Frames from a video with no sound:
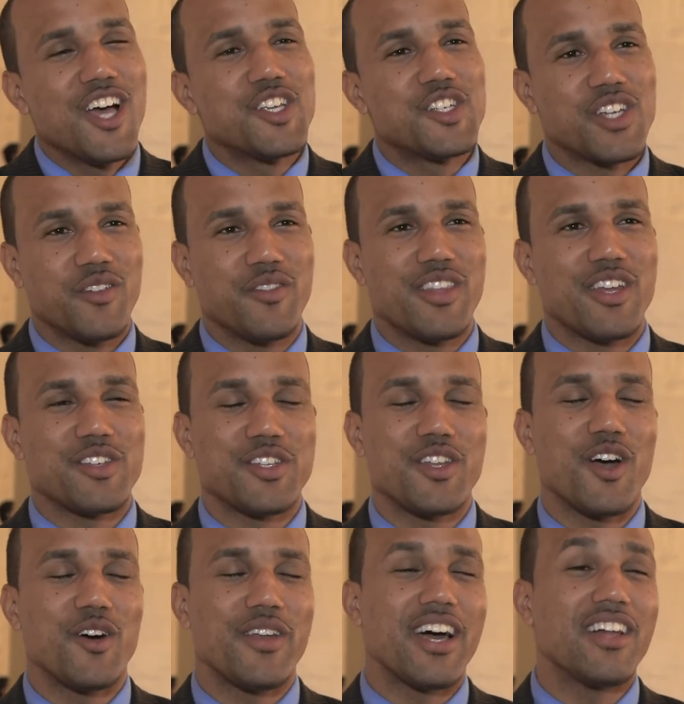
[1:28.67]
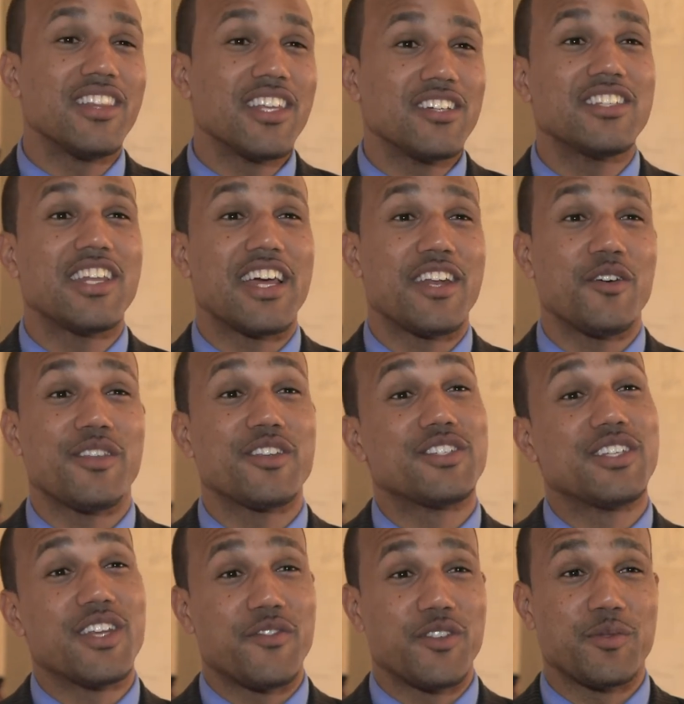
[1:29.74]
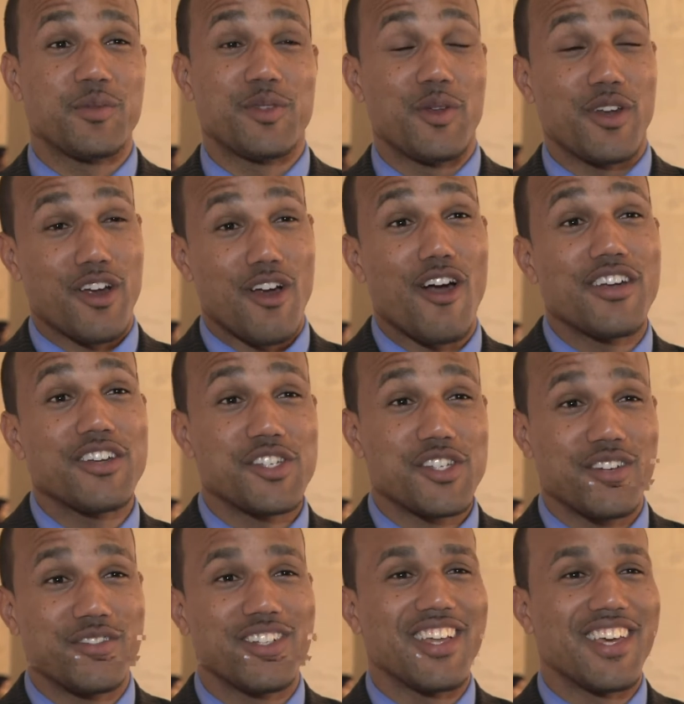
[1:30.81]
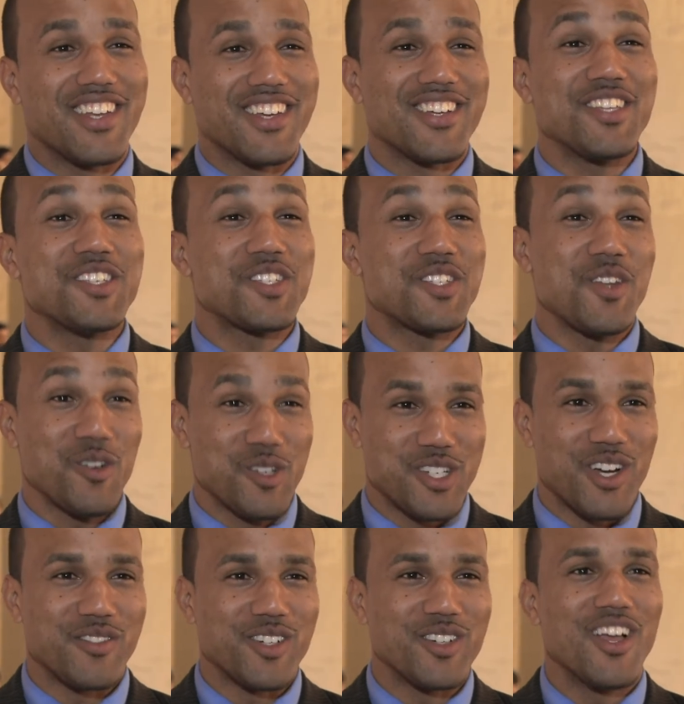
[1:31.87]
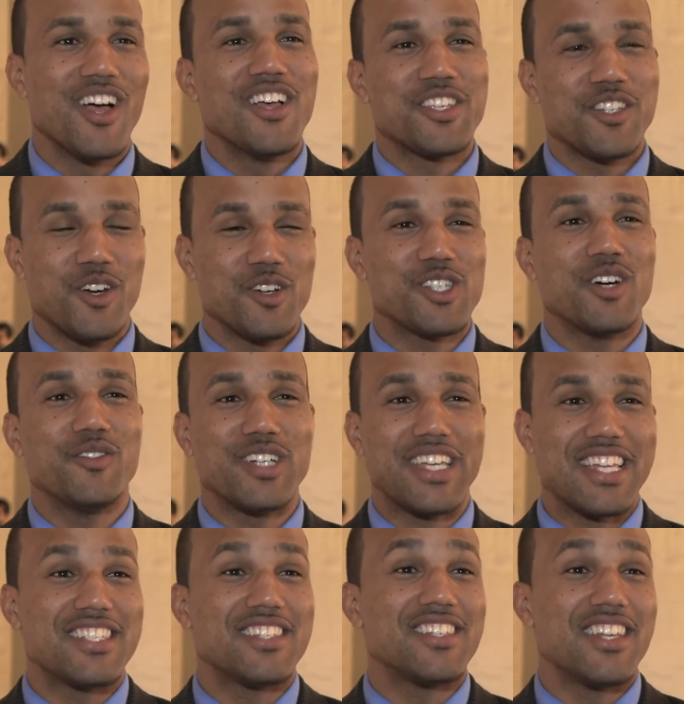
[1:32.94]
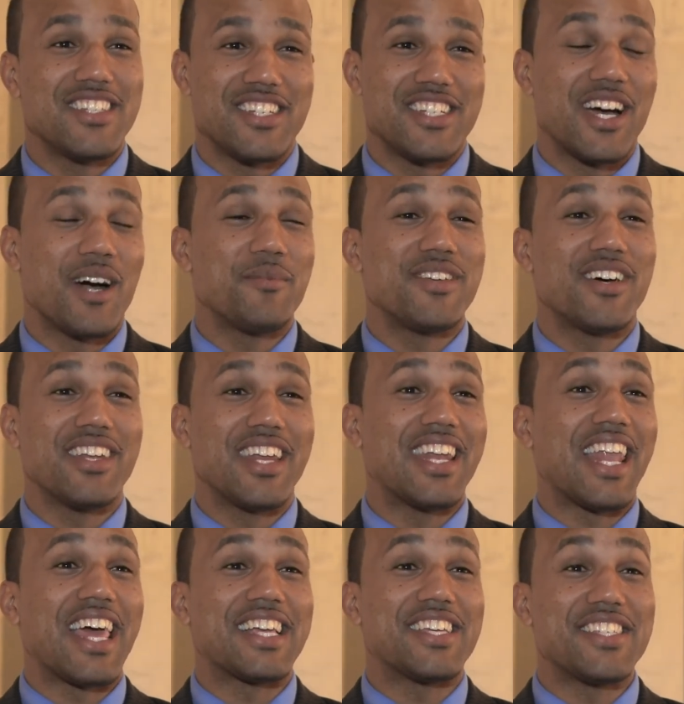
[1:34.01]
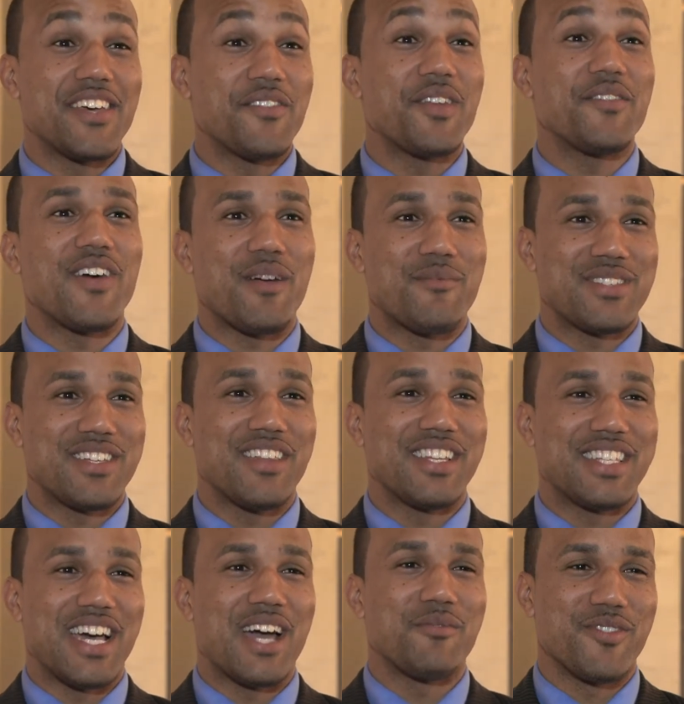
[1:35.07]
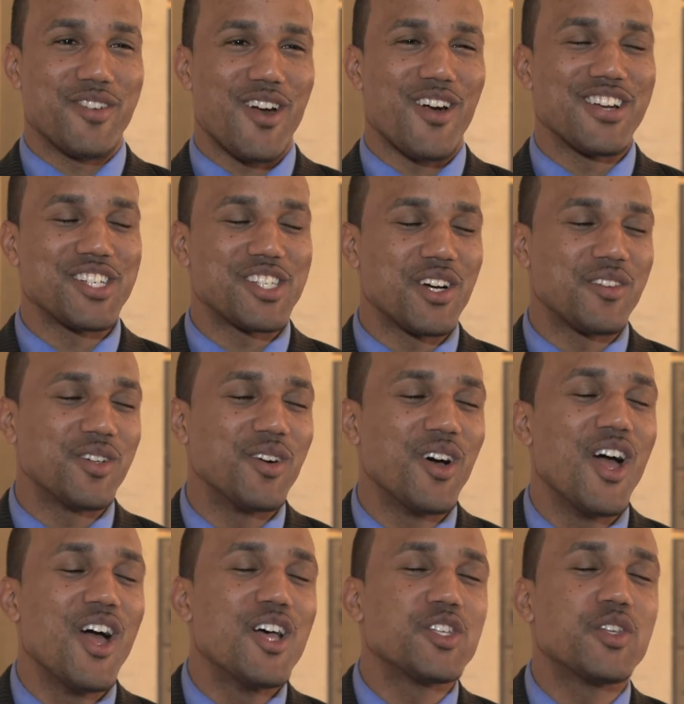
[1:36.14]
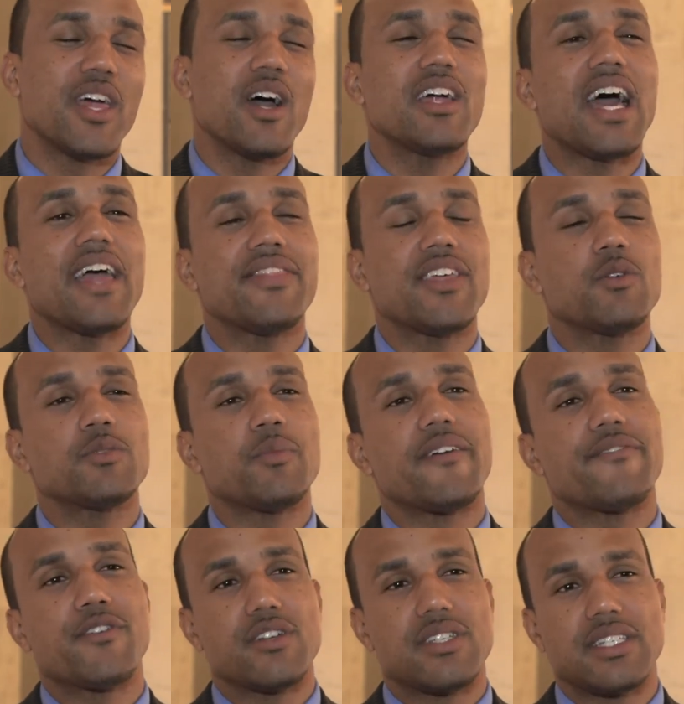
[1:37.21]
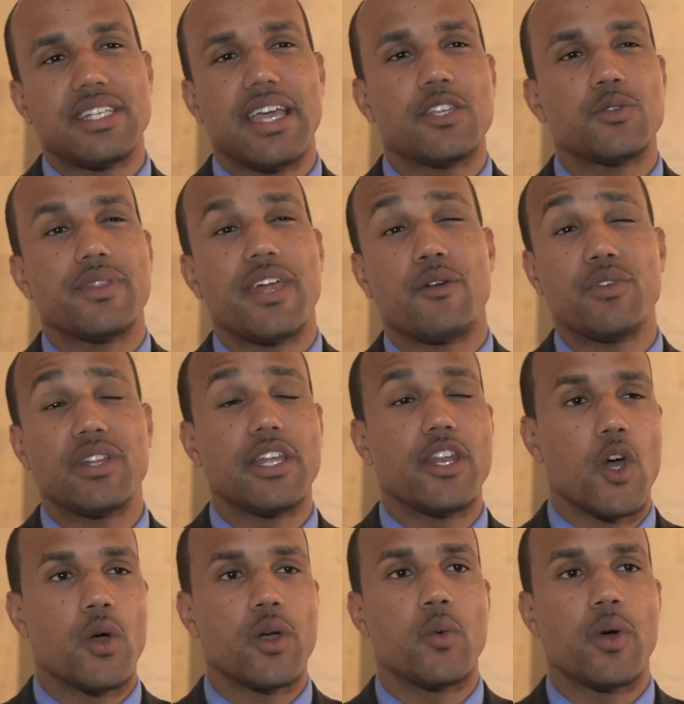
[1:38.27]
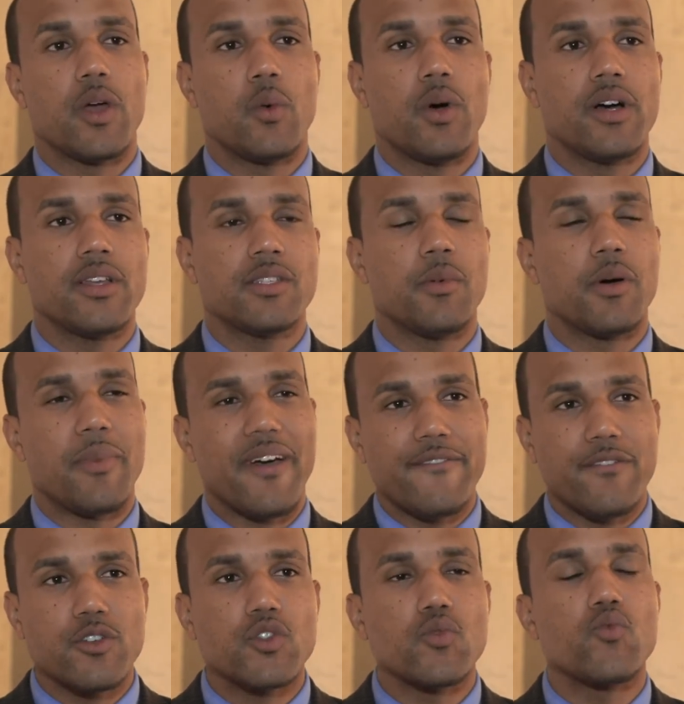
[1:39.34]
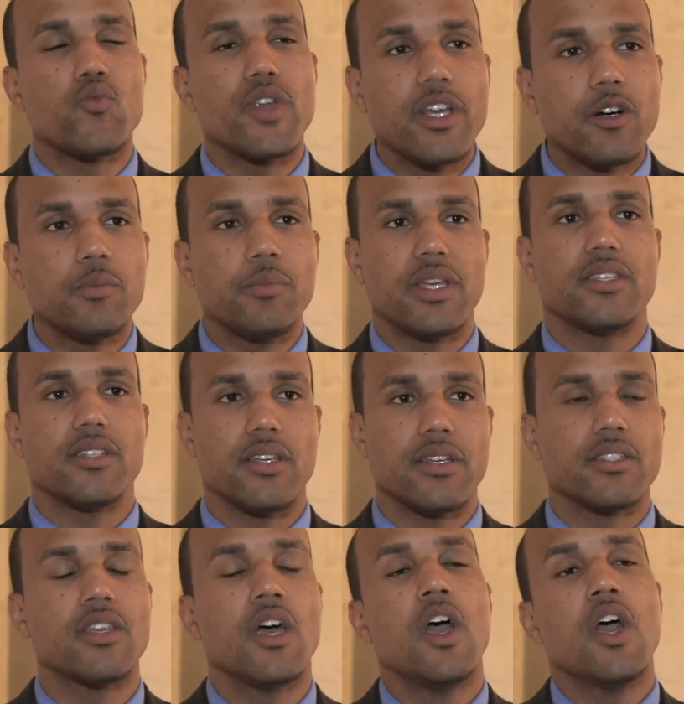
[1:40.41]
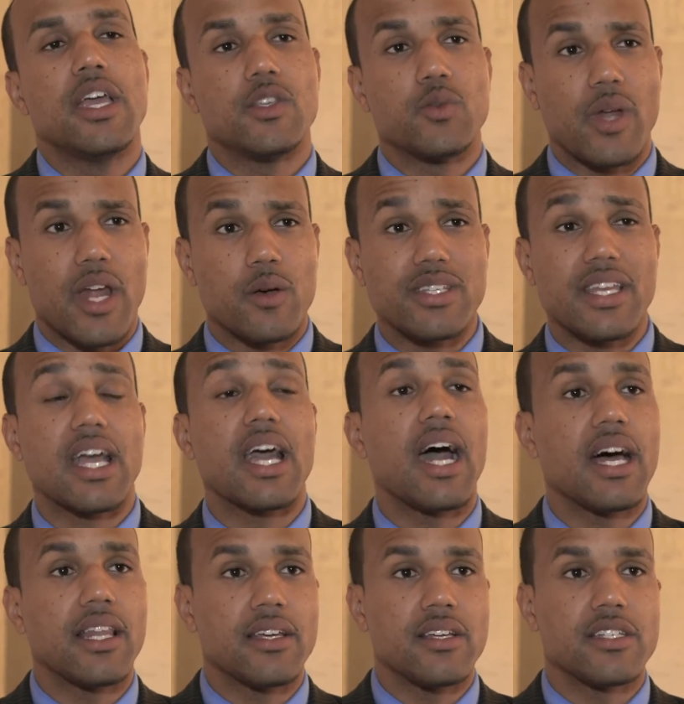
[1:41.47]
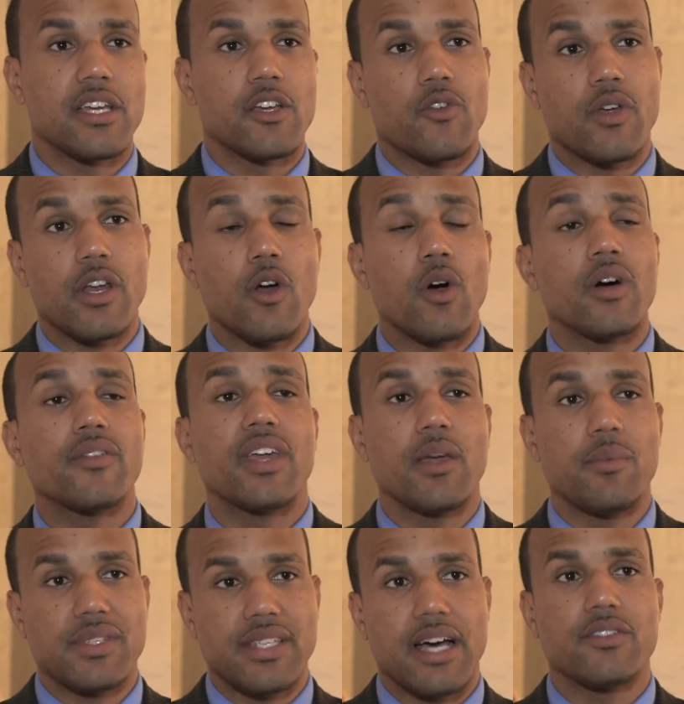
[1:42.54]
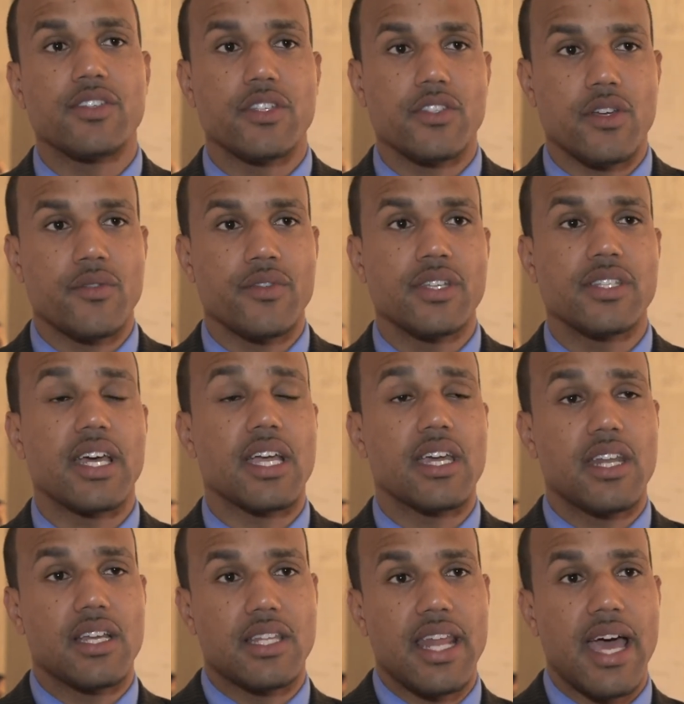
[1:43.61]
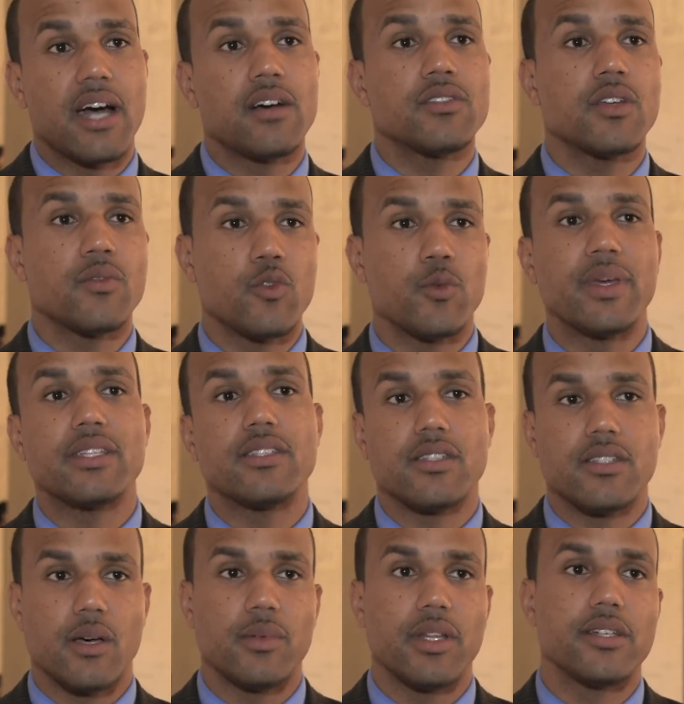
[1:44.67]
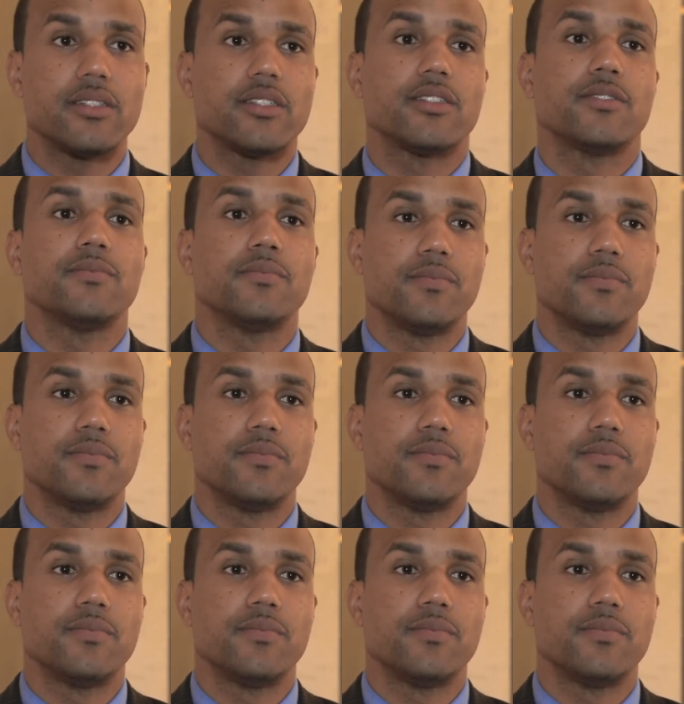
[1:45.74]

shovel their snow. Now, little did I know there's a difference between a garden shovel and a snow shovel. Snow shovel gets the job done in like 75% of the time of a garden shovel. So that, I think, was my first taste without really knowing what it was. But my first real business is when I was in college and created an off-campus housing service that connected housing, roommates, and sublets.